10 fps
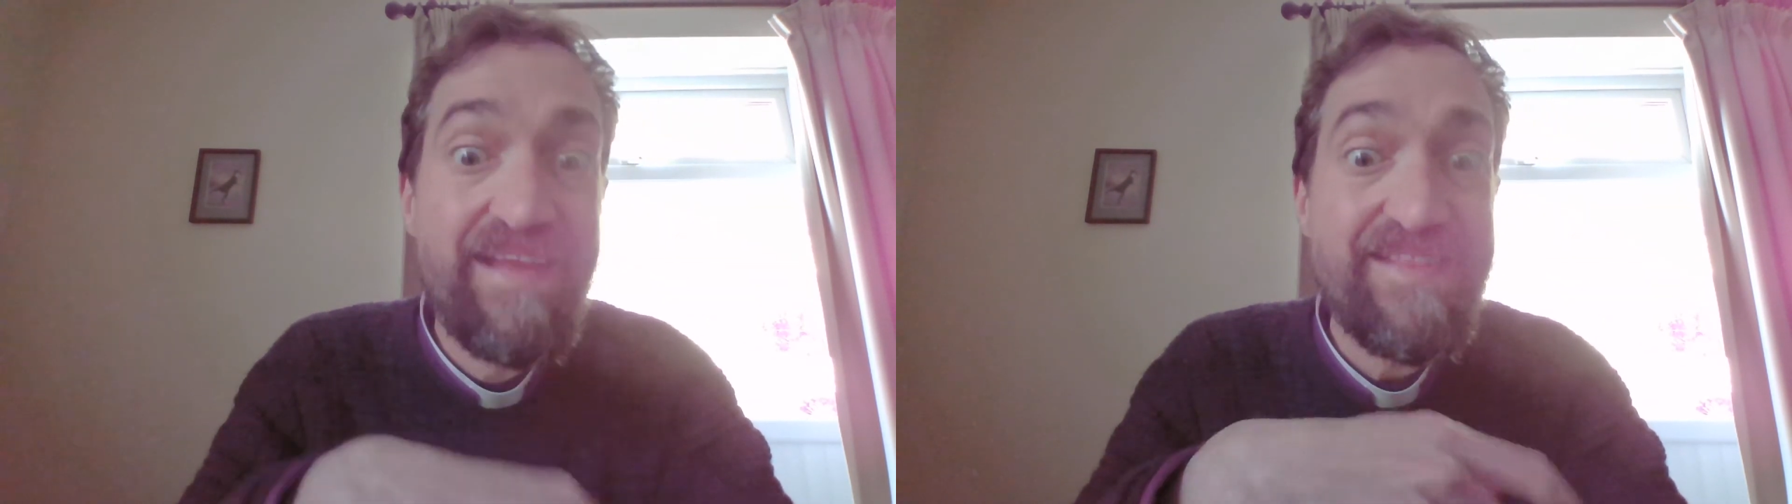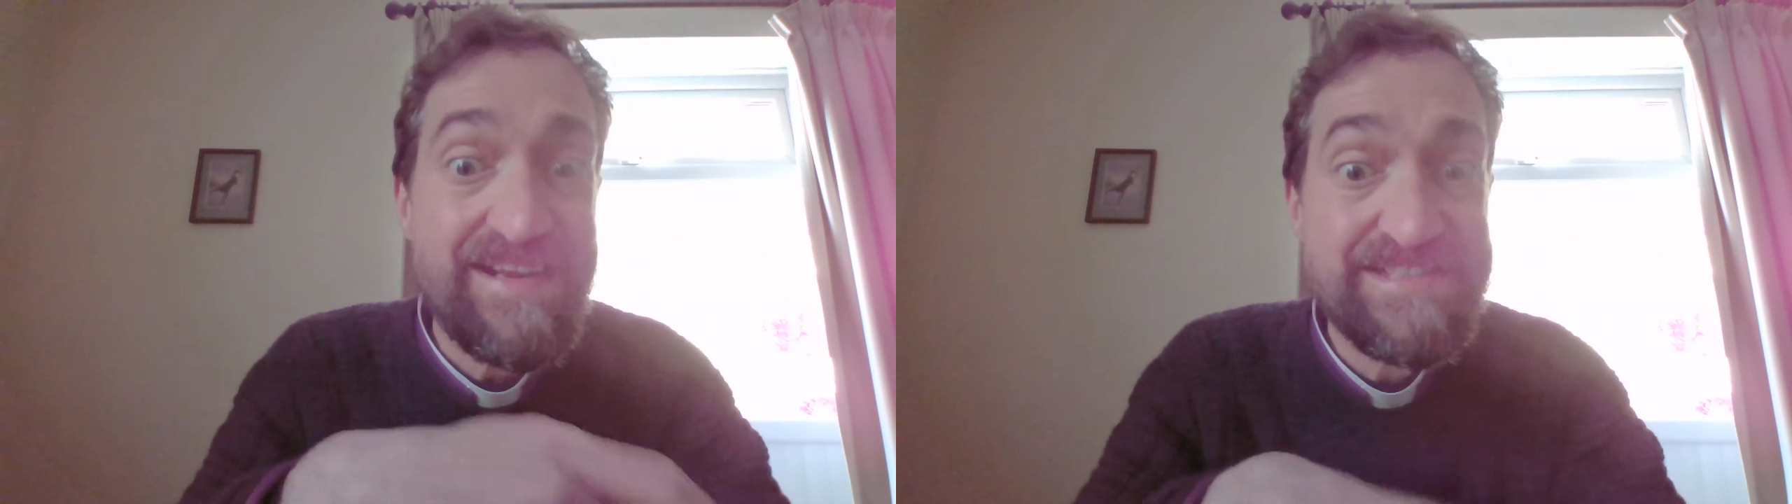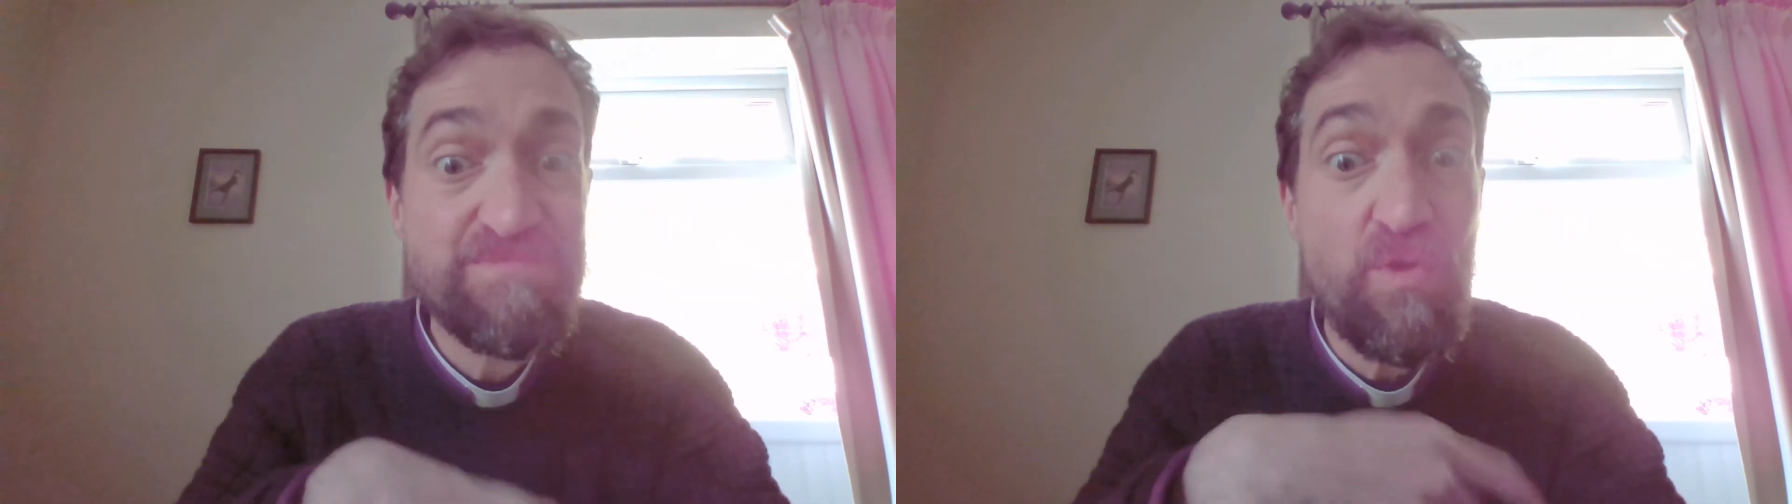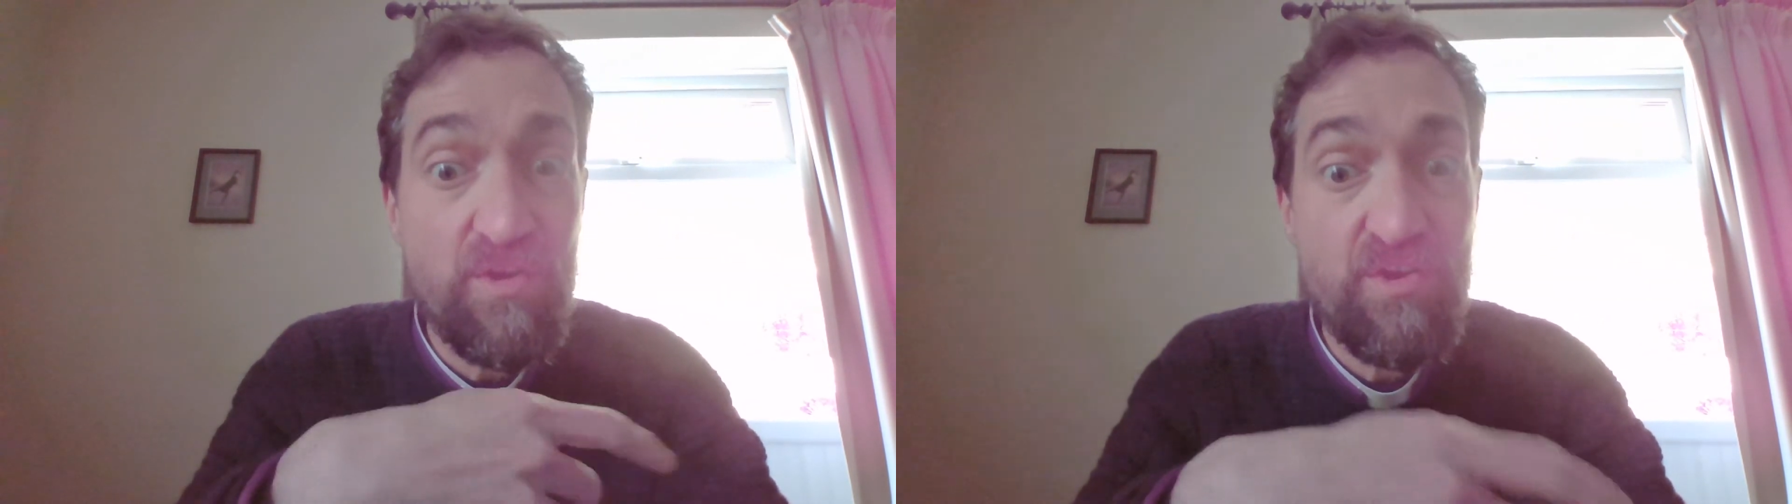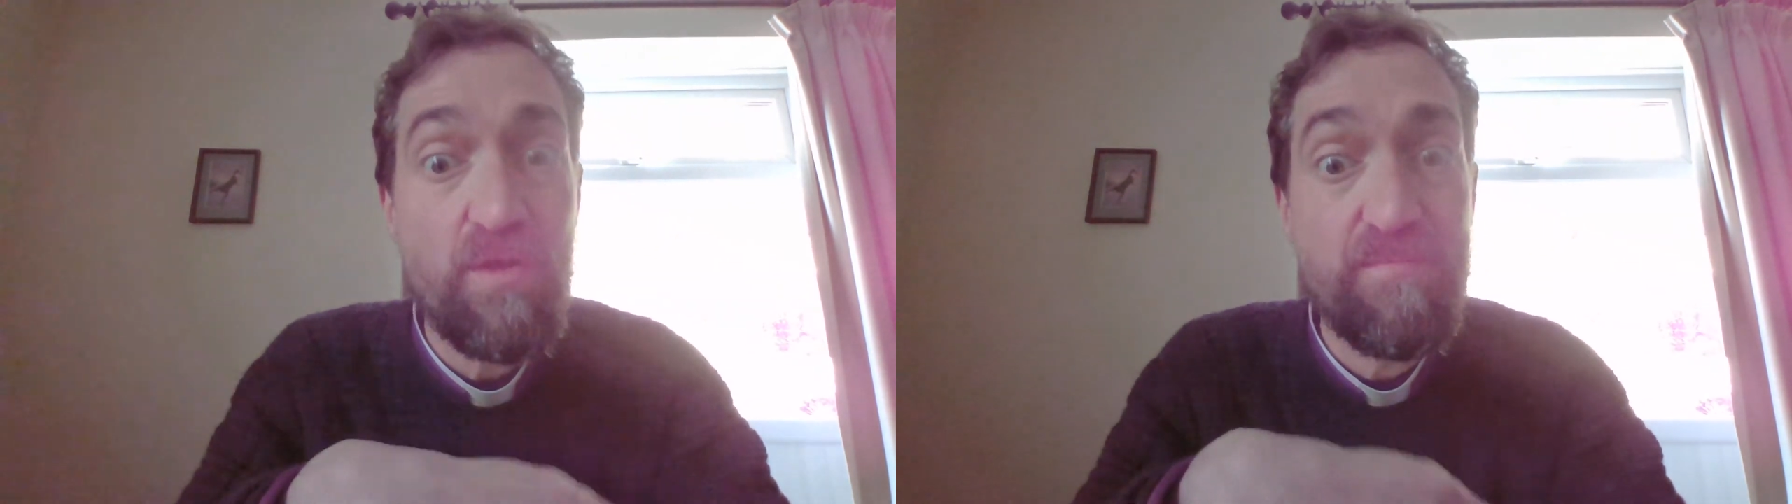That's
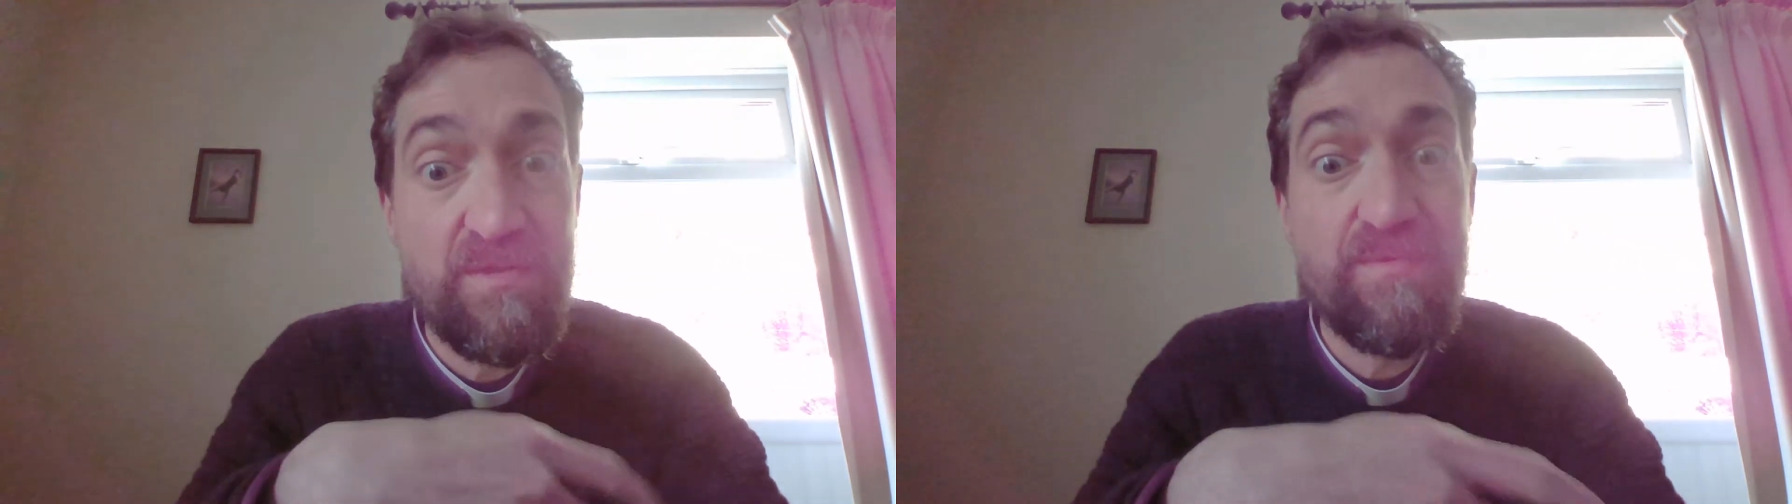what got me